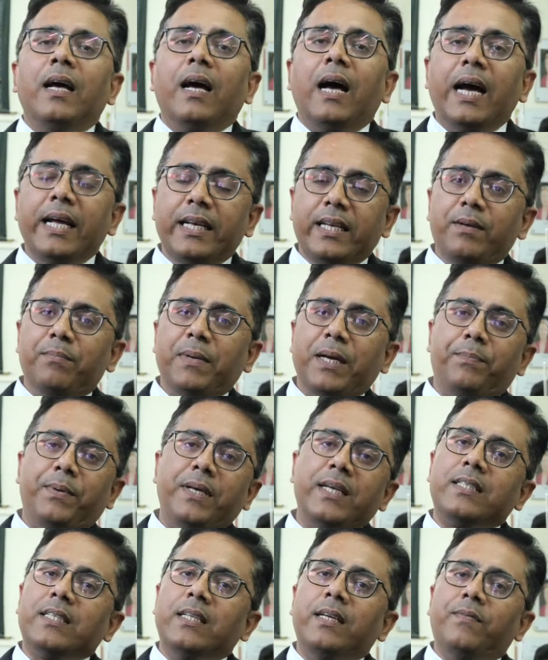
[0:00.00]
I did my
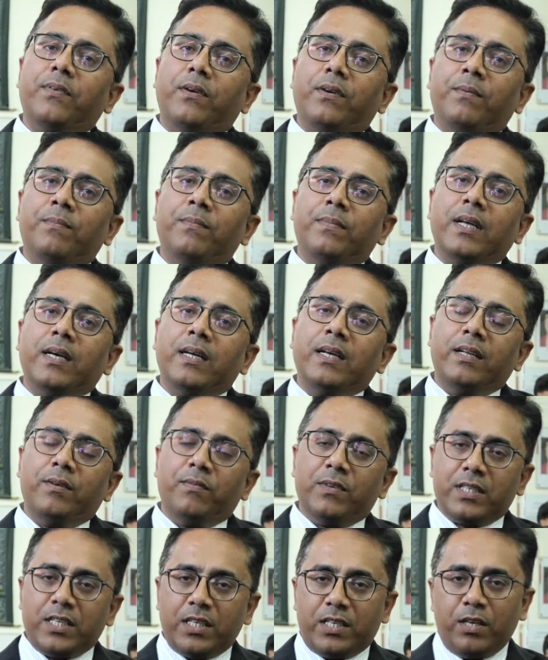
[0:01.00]
PhD from the
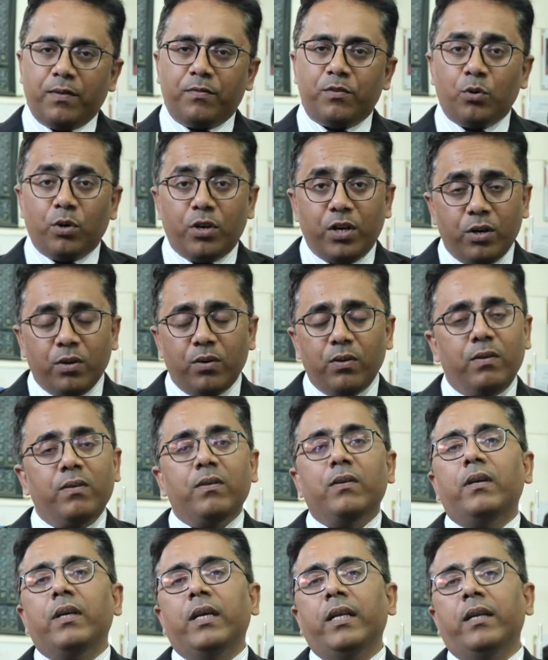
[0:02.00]
University of Tokyo
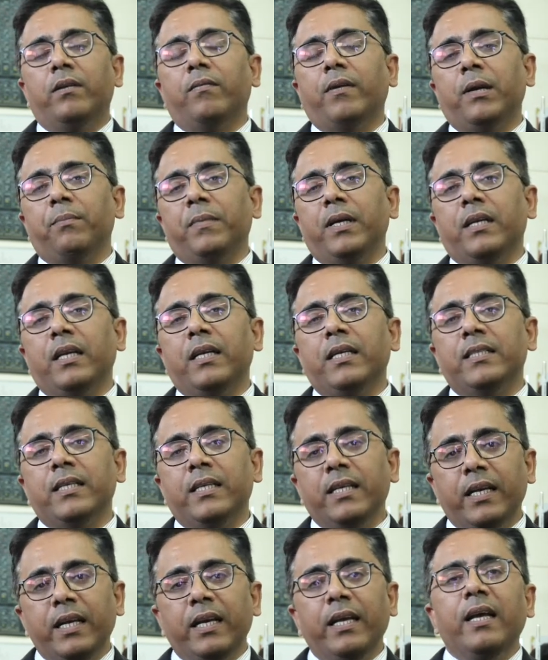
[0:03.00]
in environmental
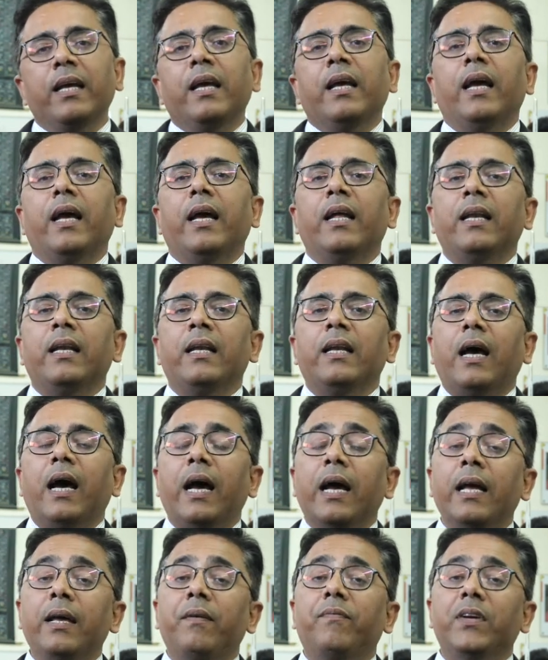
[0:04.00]
engineering, and
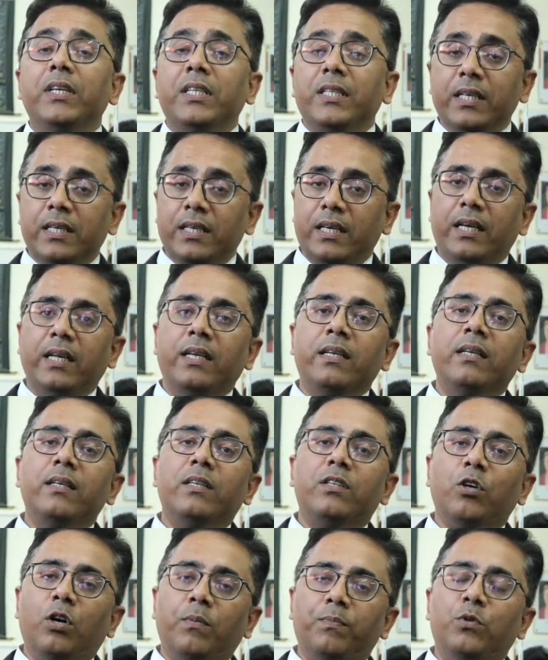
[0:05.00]
I featured in top